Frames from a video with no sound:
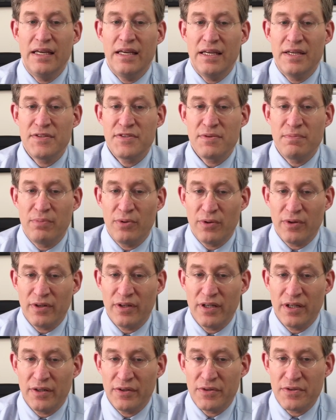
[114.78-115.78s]
It's important
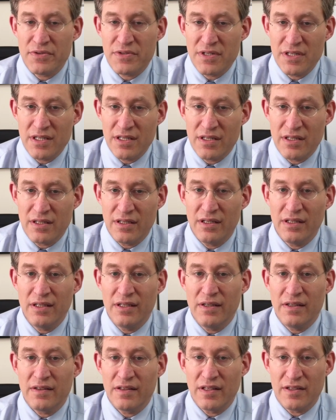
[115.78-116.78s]
to understand
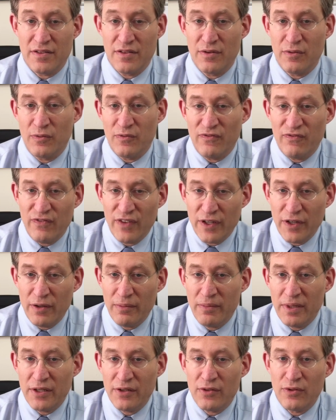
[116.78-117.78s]
that the
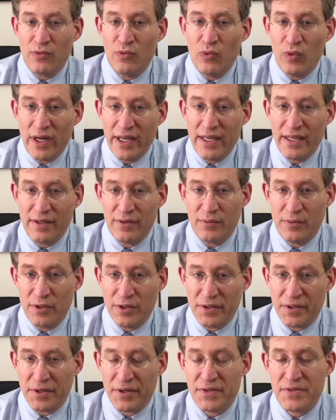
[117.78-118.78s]
fundamental way it
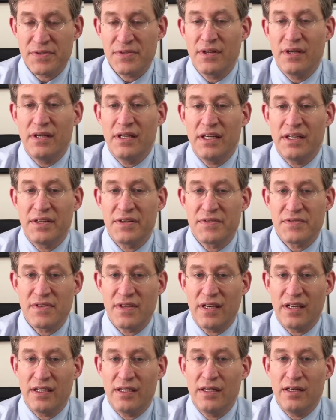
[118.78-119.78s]
works is
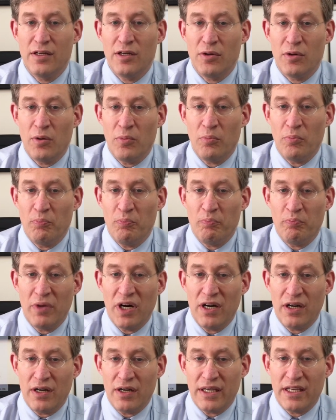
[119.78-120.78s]
that
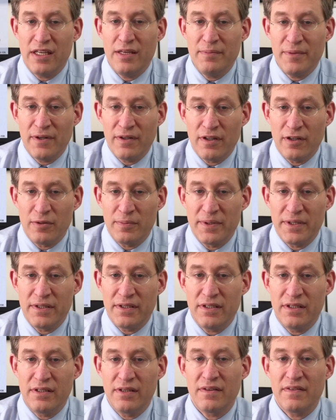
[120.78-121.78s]

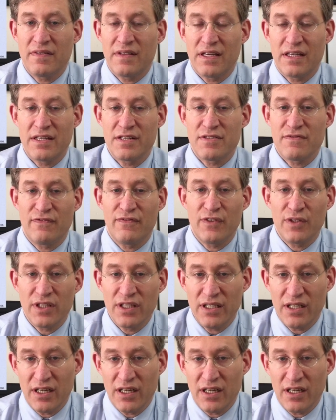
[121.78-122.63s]
hemoglobin that is fully